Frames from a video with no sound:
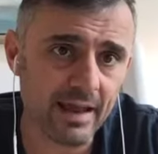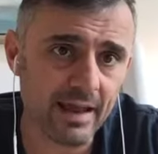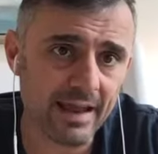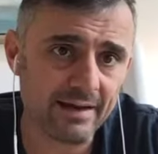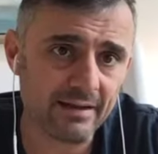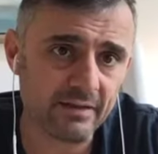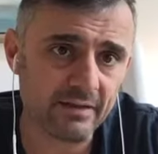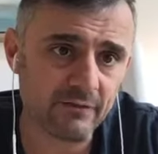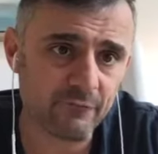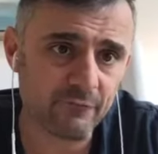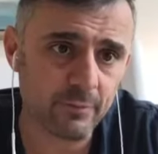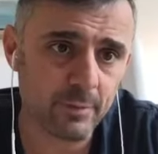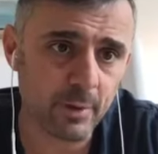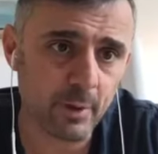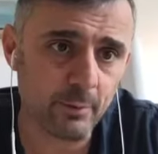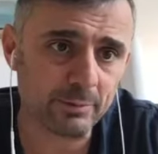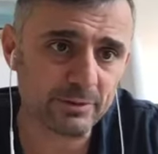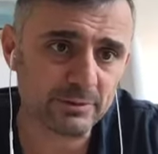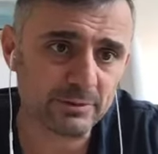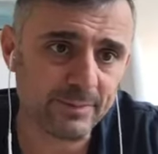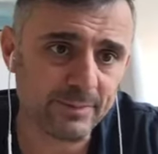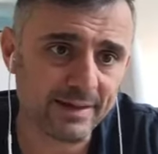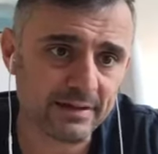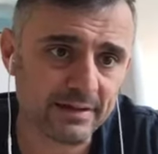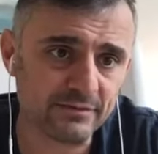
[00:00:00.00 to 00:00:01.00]
Anything from your
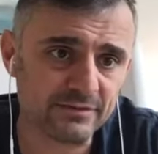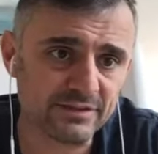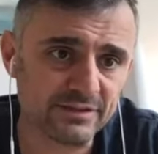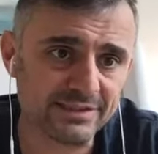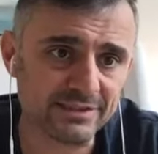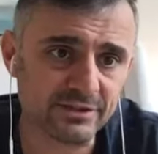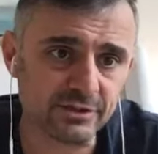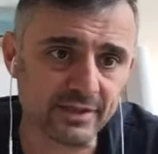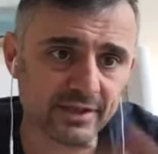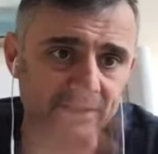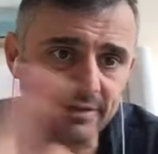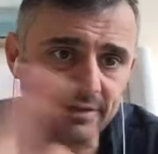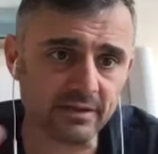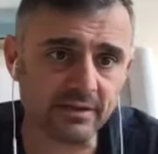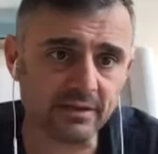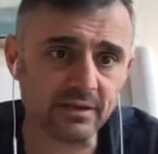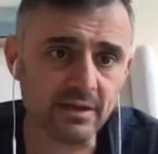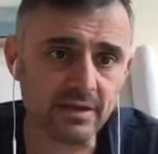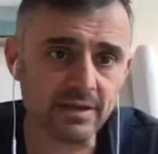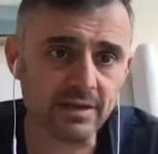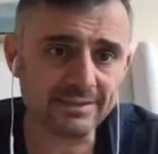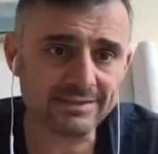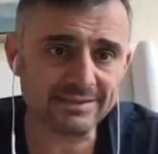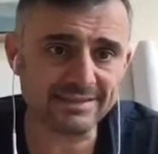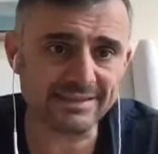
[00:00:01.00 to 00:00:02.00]
perspective, since you get to
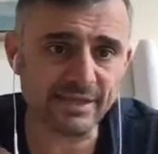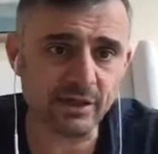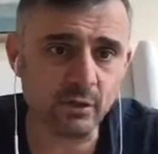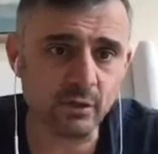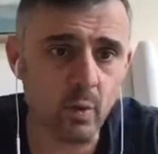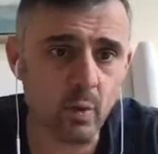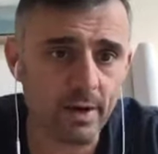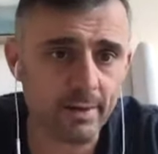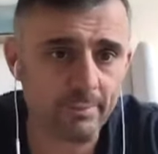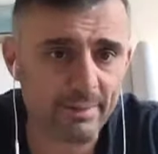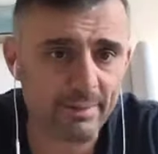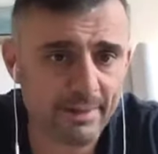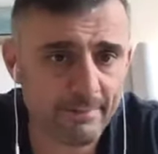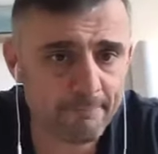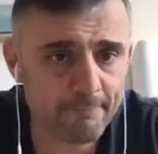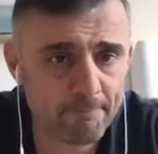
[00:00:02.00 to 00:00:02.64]
see quite a bit?